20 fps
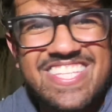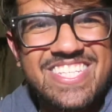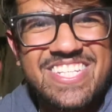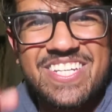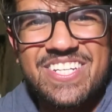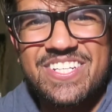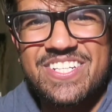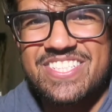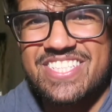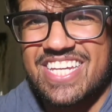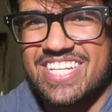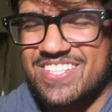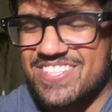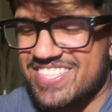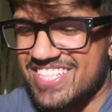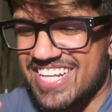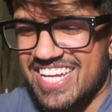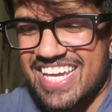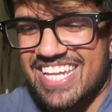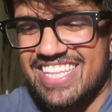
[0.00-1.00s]
that's an under
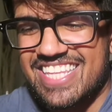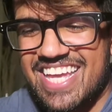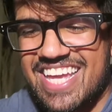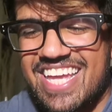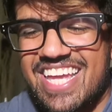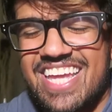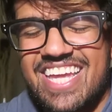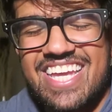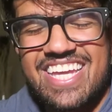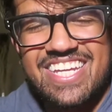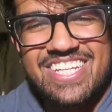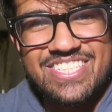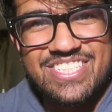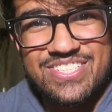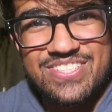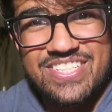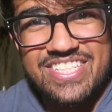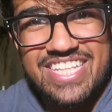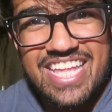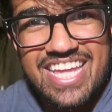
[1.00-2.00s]
exaggeration. I hate that
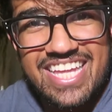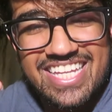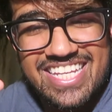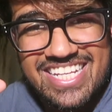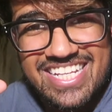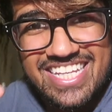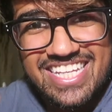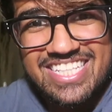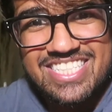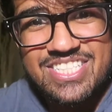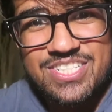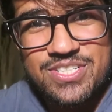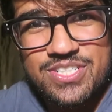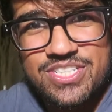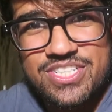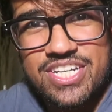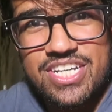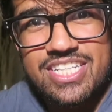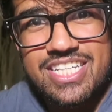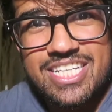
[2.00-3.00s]
using that in like a
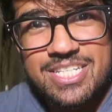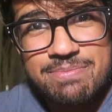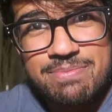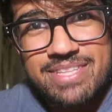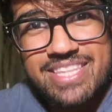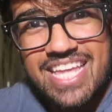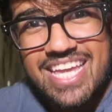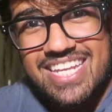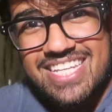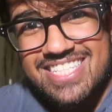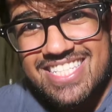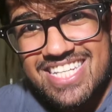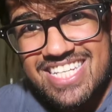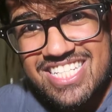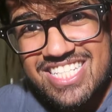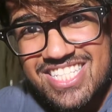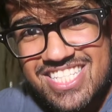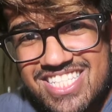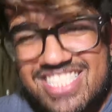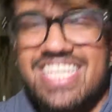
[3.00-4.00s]
serious context, but that is
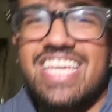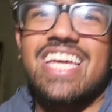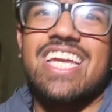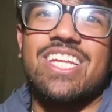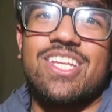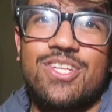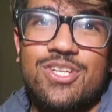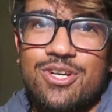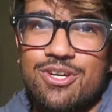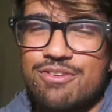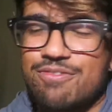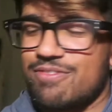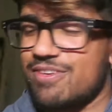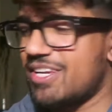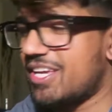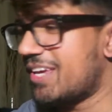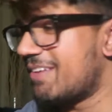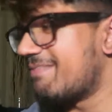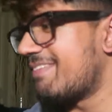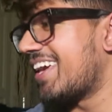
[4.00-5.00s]
insane. Good
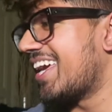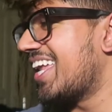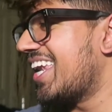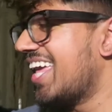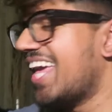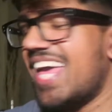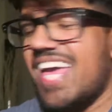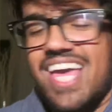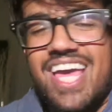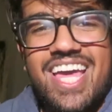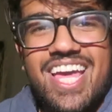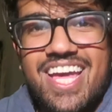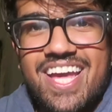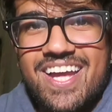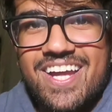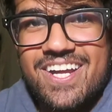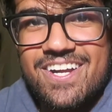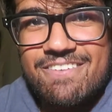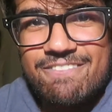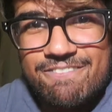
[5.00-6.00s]
for him, man.
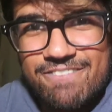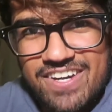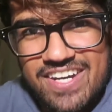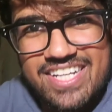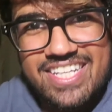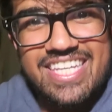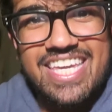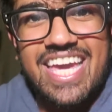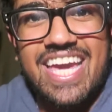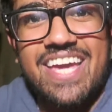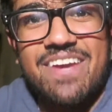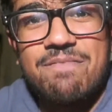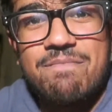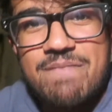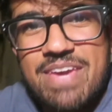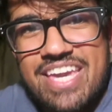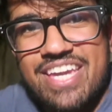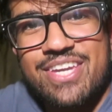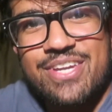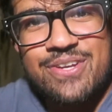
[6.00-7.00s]
Fuck yeah.
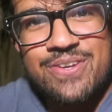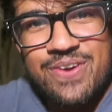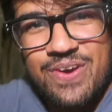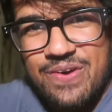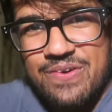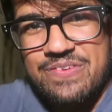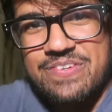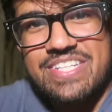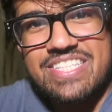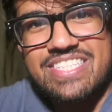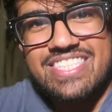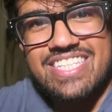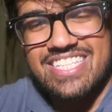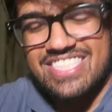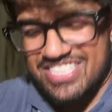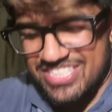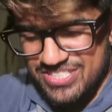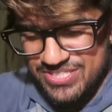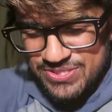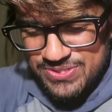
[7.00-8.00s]
Make your own
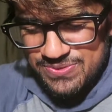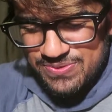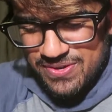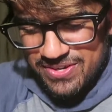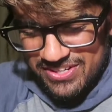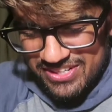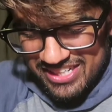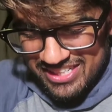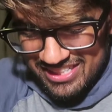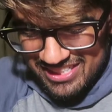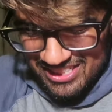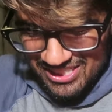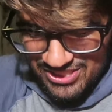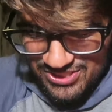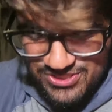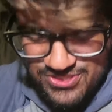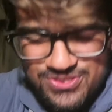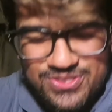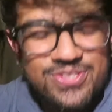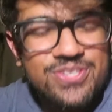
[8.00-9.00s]
decisions. You are in
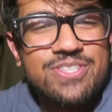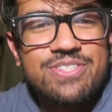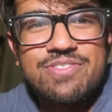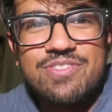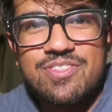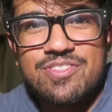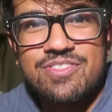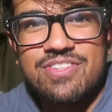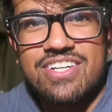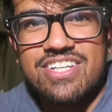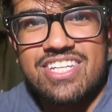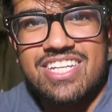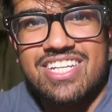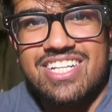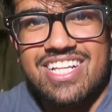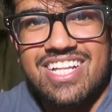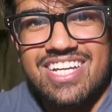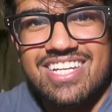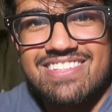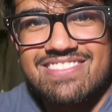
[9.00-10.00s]
control of your fucking
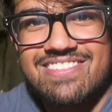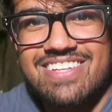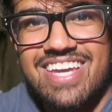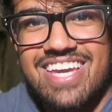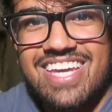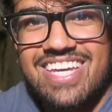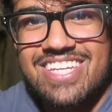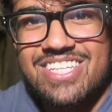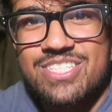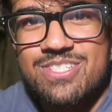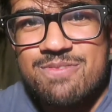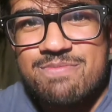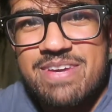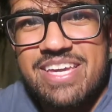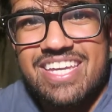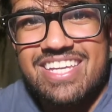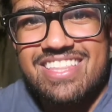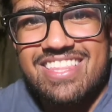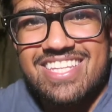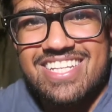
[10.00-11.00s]
life. You
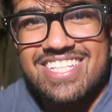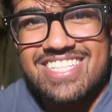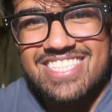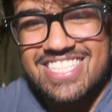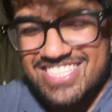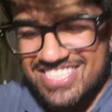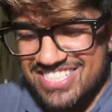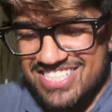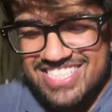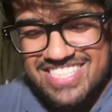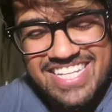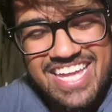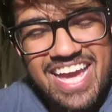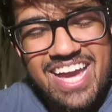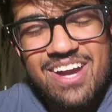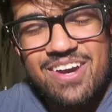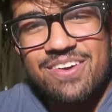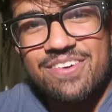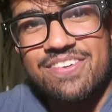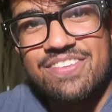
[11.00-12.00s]
make the decisions
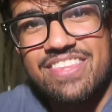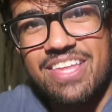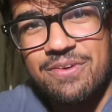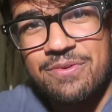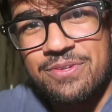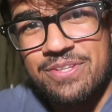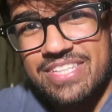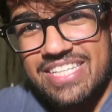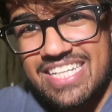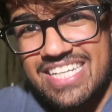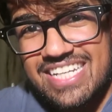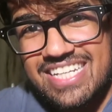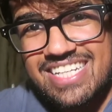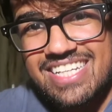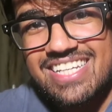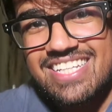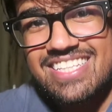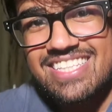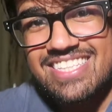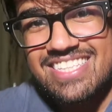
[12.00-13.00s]
now that will
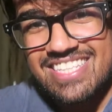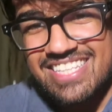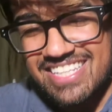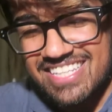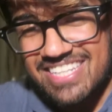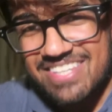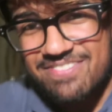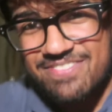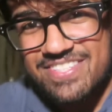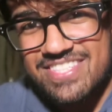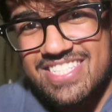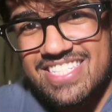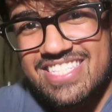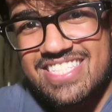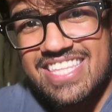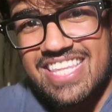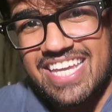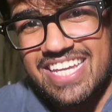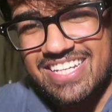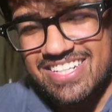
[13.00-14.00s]
lead to the
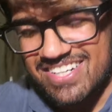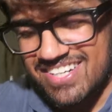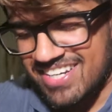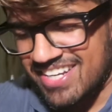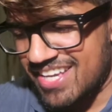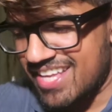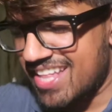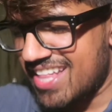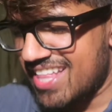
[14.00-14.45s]
differences later